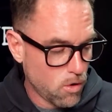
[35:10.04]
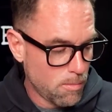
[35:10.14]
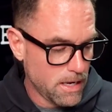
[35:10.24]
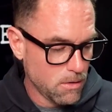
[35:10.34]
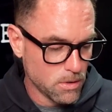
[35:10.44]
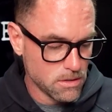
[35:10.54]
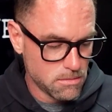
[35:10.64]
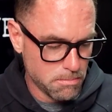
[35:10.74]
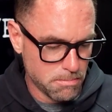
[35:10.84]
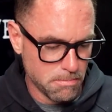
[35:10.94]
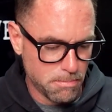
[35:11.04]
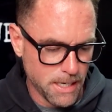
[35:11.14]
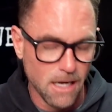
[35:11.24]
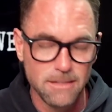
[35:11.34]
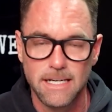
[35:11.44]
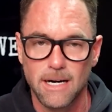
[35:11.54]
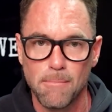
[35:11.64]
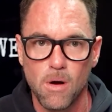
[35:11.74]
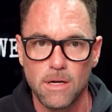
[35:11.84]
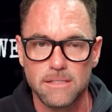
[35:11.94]
me was pretty
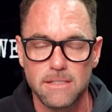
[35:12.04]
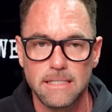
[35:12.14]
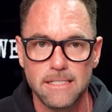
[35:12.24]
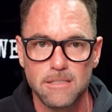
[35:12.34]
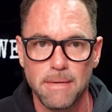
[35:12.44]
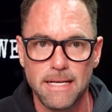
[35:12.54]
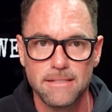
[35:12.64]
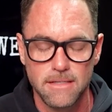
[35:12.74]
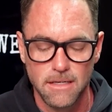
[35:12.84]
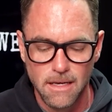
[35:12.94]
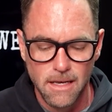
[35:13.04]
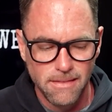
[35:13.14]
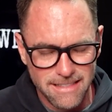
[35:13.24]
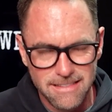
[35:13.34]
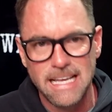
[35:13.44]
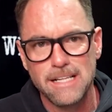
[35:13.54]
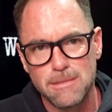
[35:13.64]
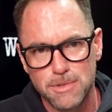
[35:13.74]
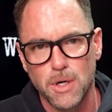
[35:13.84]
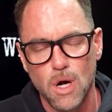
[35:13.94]
unceremoniously dismissed. They had seen
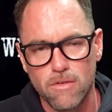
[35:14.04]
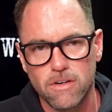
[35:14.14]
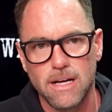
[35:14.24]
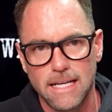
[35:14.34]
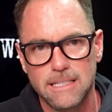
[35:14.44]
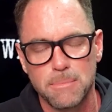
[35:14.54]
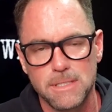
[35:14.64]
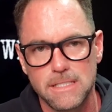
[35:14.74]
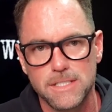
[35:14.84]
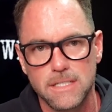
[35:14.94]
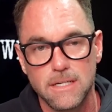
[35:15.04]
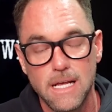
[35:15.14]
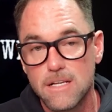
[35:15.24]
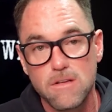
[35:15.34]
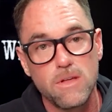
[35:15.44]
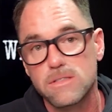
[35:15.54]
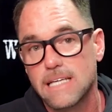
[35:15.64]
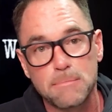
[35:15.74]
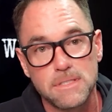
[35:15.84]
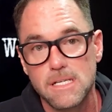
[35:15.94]
some turnover at the position. So their
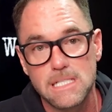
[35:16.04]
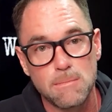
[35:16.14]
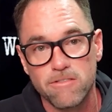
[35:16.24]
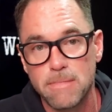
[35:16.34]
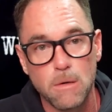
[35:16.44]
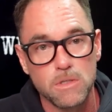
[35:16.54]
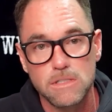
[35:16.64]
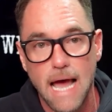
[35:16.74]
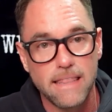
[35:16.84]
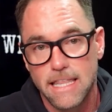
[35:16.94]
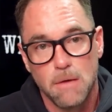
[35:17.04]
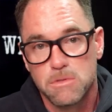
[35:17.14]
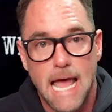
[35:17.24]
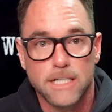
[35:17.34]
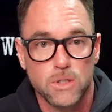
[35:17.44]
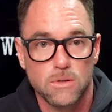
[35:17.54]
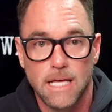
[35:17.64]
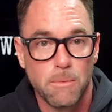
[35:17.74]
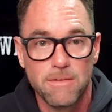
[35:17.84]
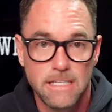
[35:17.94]
skepticism of me was natural. Like,
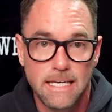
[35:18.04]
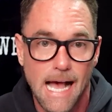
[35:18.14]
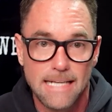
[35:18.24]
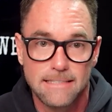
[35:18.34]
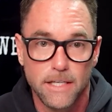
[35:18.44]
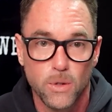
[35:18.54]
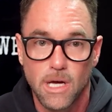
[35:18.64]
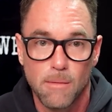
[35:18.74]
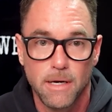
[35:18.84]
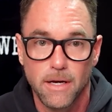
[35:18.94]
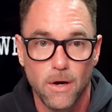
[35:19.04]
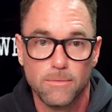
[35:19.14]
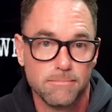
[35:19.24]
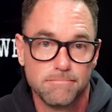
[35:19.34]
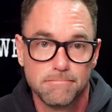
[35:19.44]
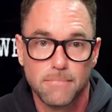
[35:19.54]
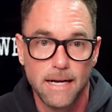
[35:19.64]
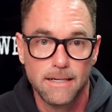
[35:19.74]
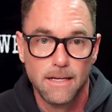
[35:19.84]
we've seen guys like you come and go, right?